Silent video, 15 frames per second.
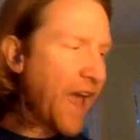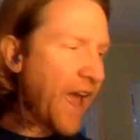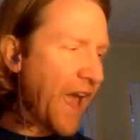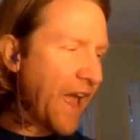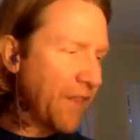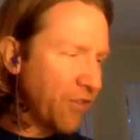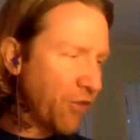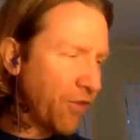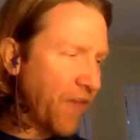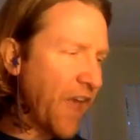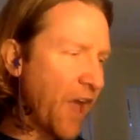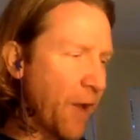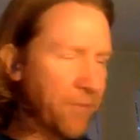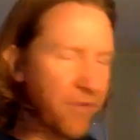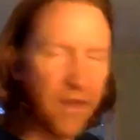And so they
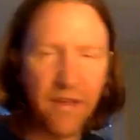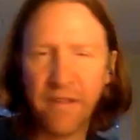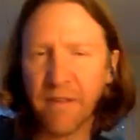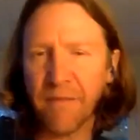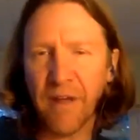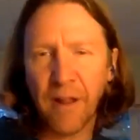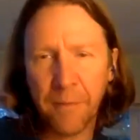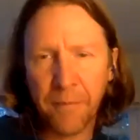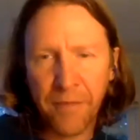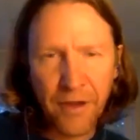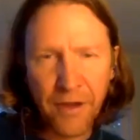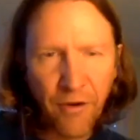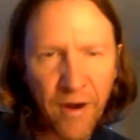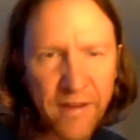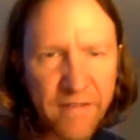helped us develop the
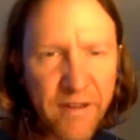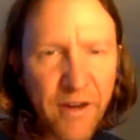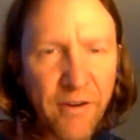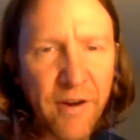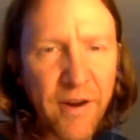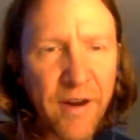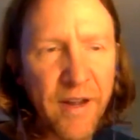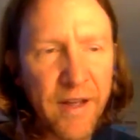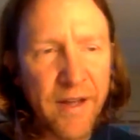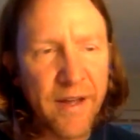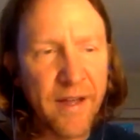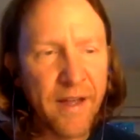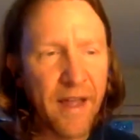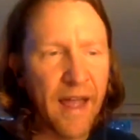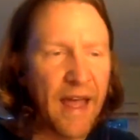criteria